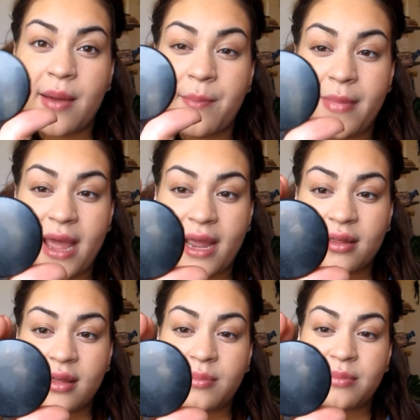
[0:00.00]

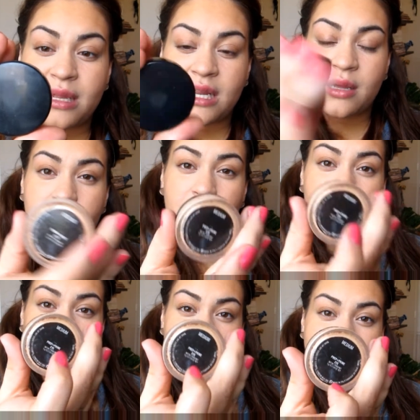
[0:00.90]
MAC Medium
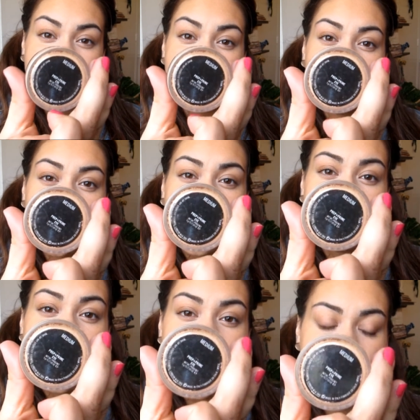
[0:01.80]
Prep and
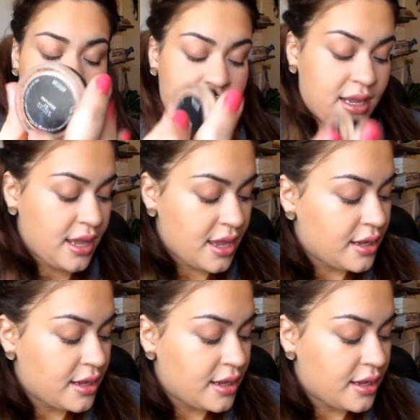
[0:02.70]
Prime Eye.